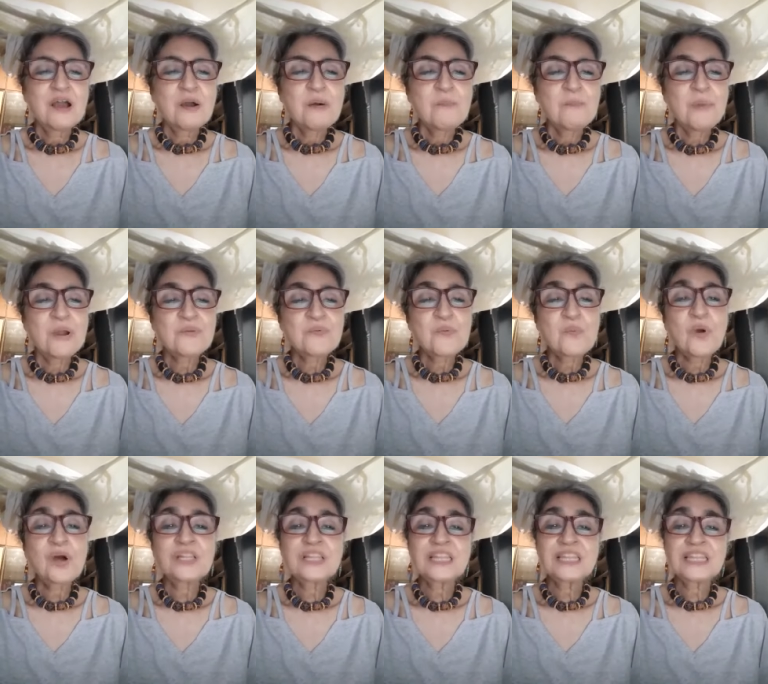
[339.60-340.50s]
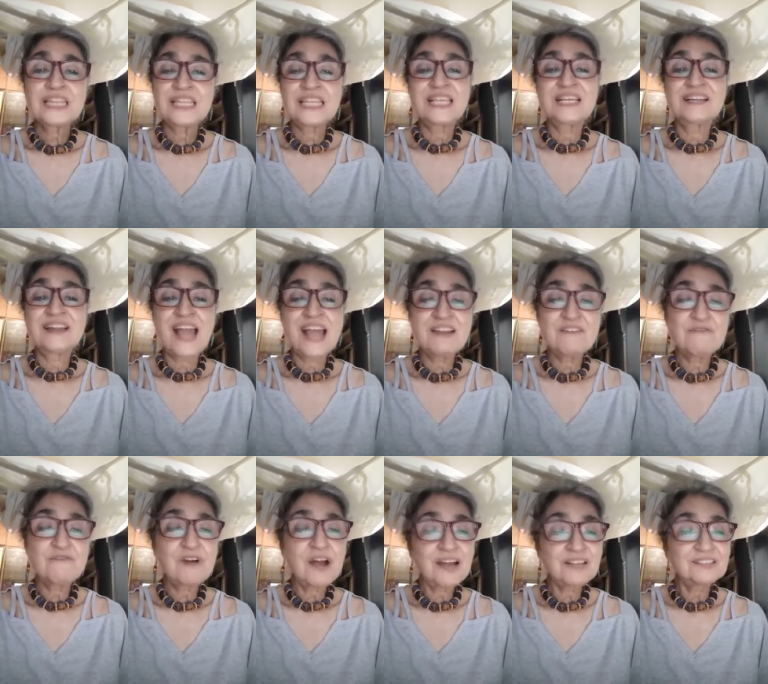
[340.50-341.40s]
But what the
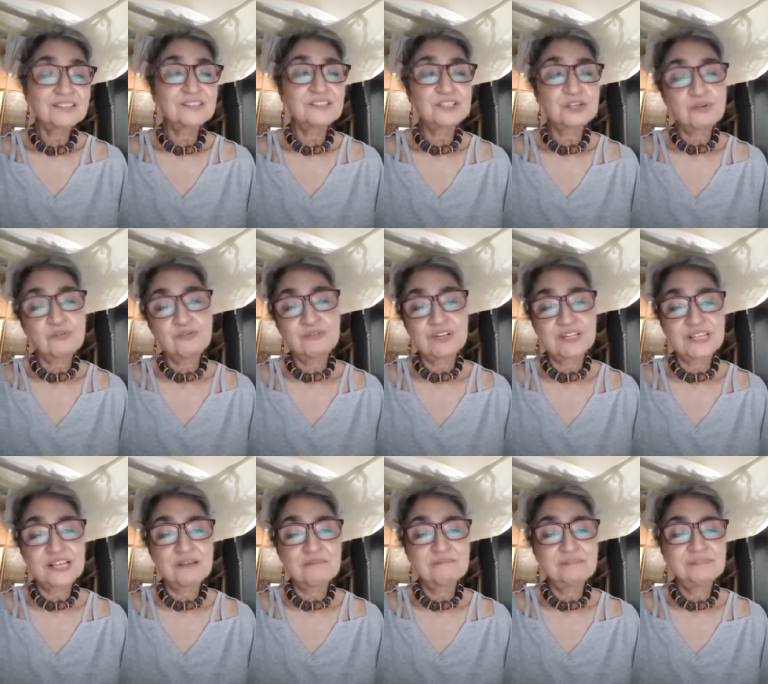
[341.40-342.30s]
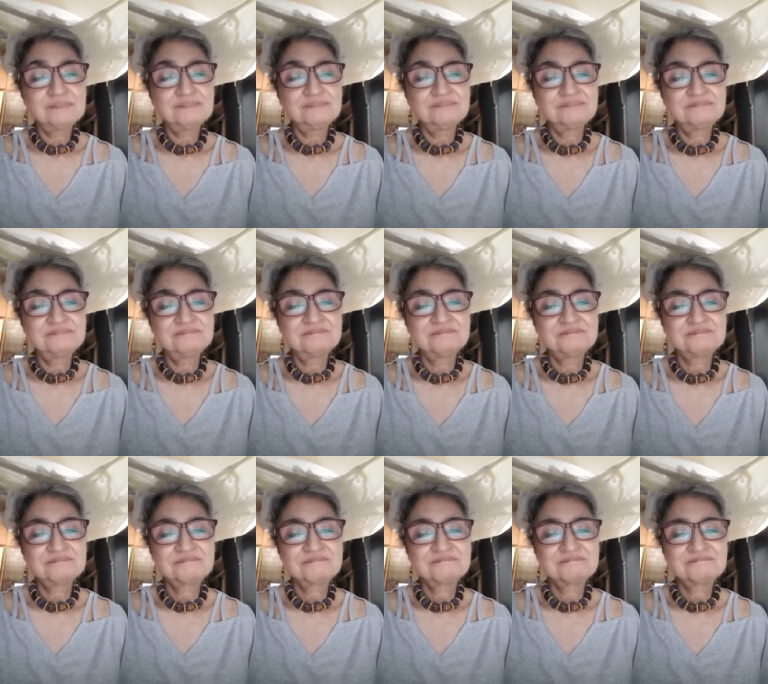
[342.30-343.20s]
grandfather told them
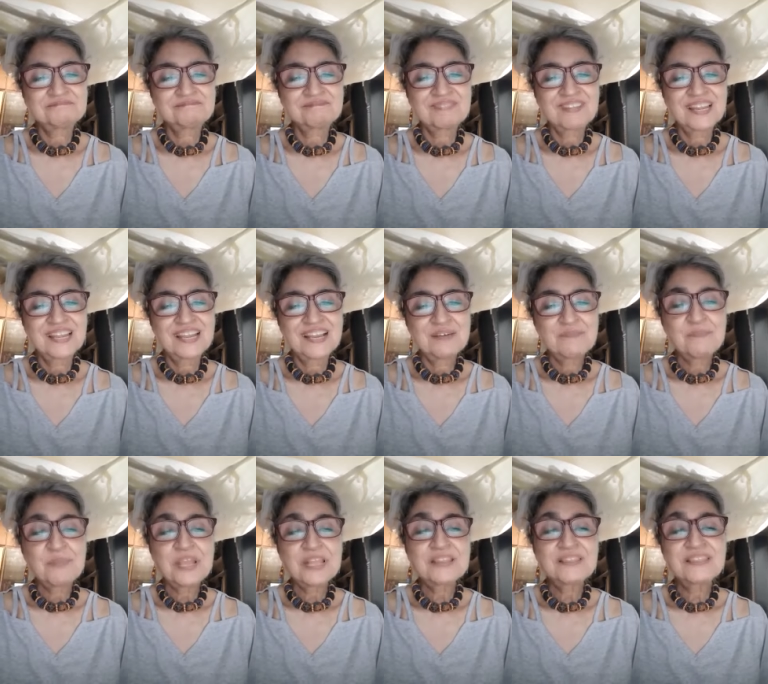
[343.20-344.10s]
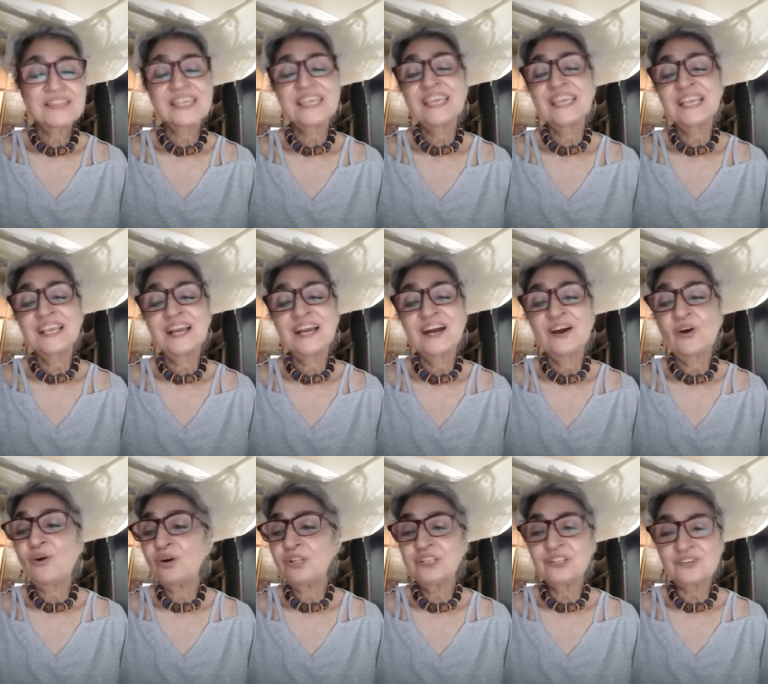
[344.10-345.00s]
made the,
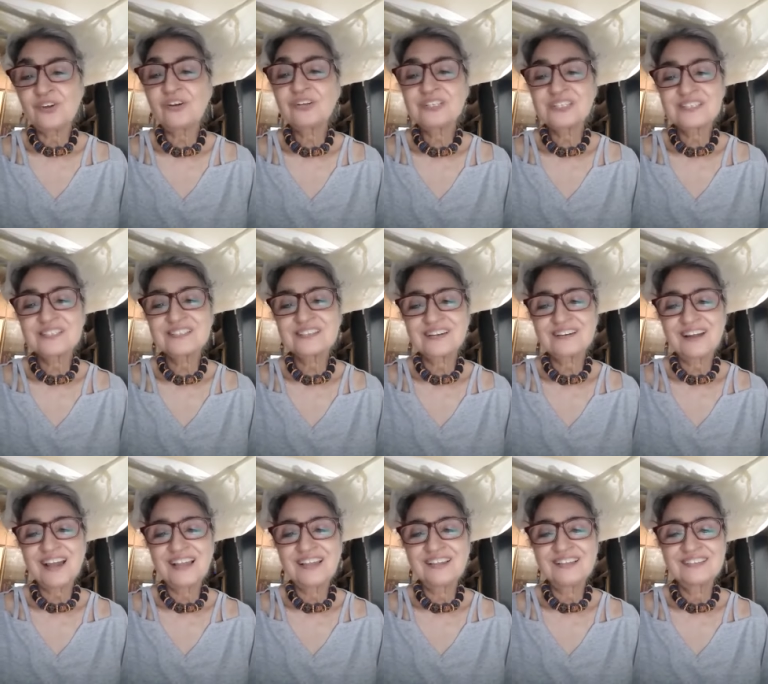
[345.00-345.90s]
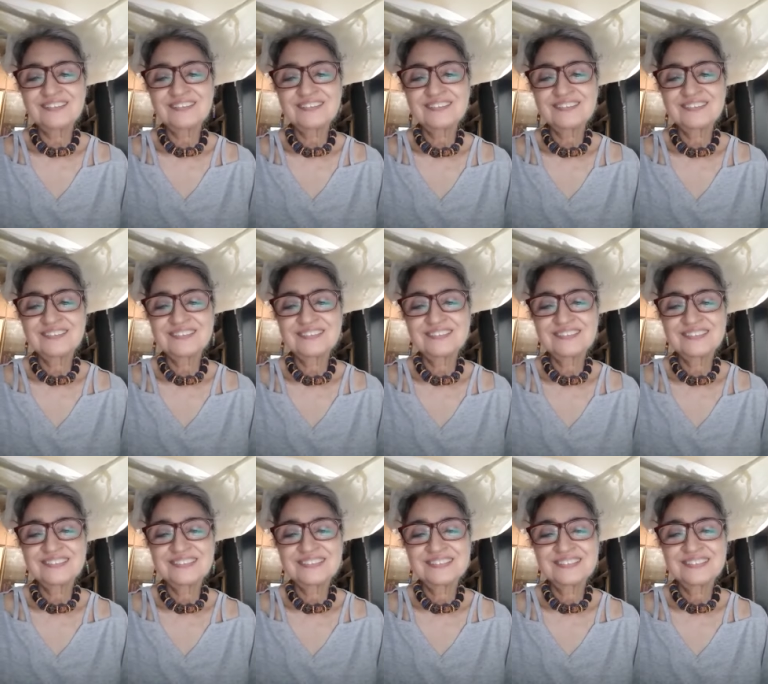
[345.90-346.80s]
all the doctors cry.
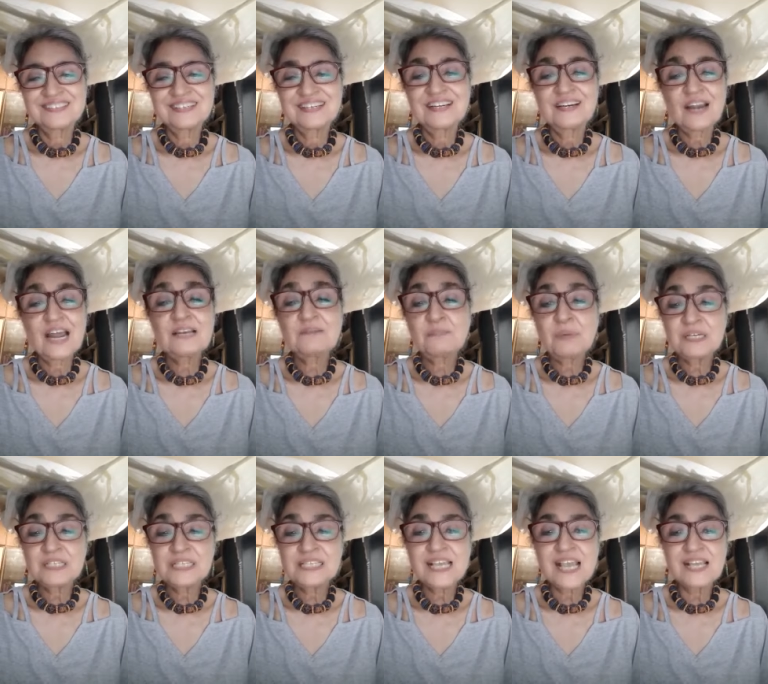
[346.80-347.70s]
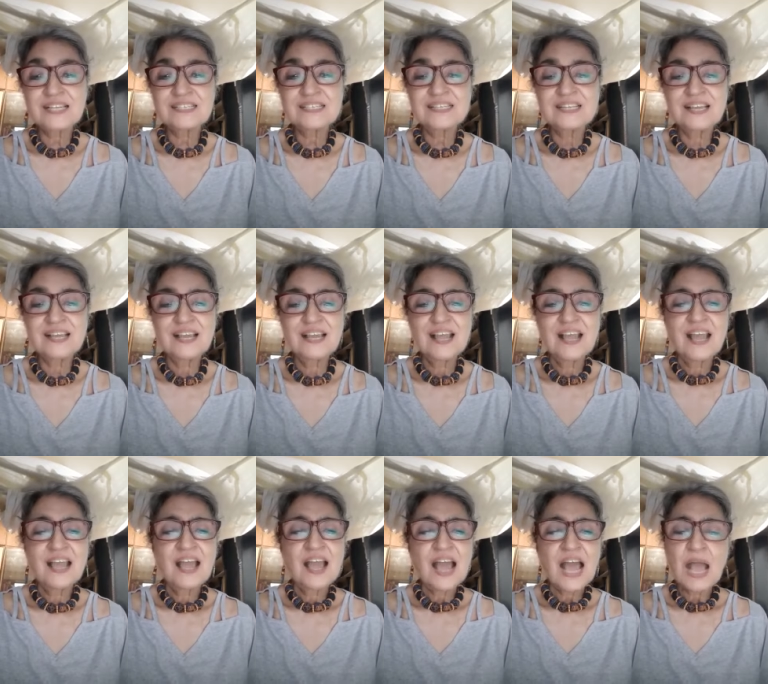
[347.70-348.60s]
Grandpa said,
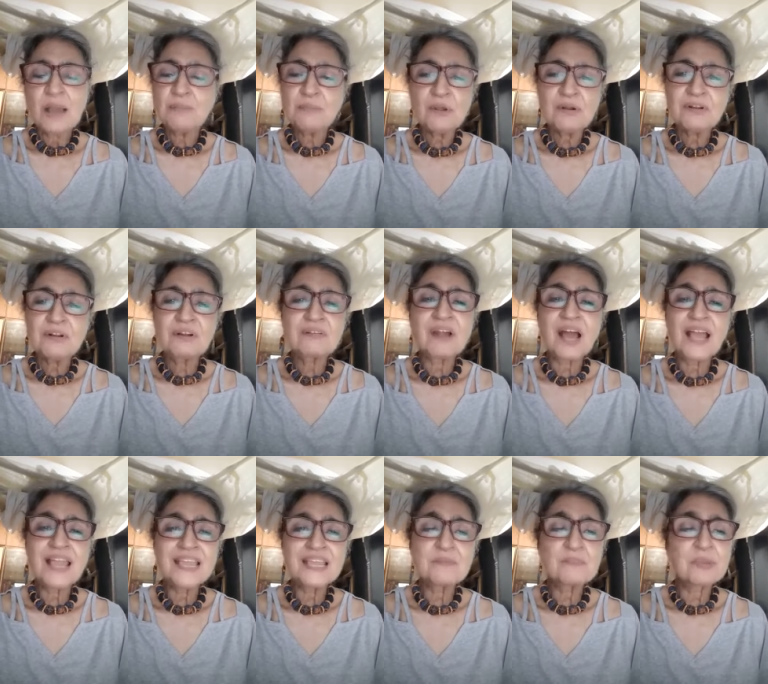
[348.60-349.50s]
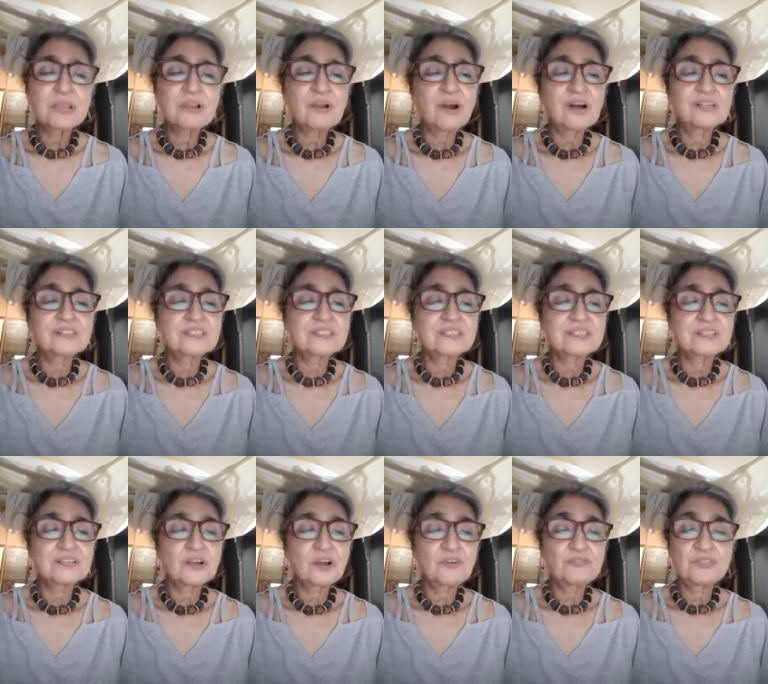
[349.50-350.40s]
I'm not crying because
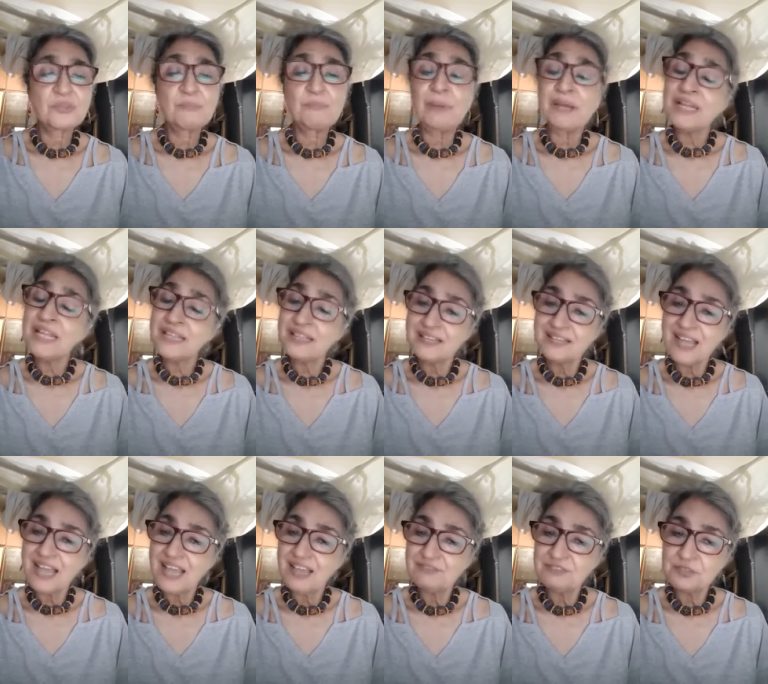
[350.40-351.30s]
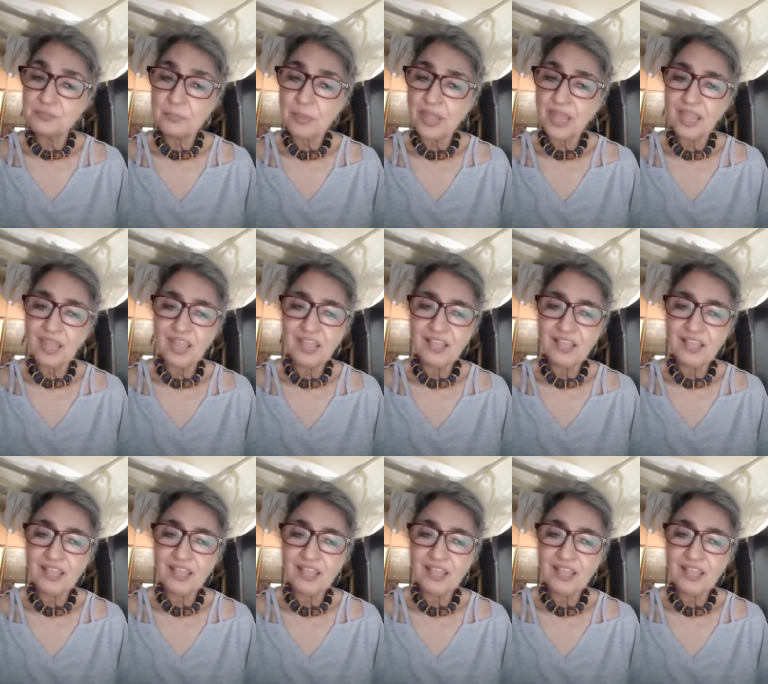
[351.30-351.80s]
of the money that I have to pay.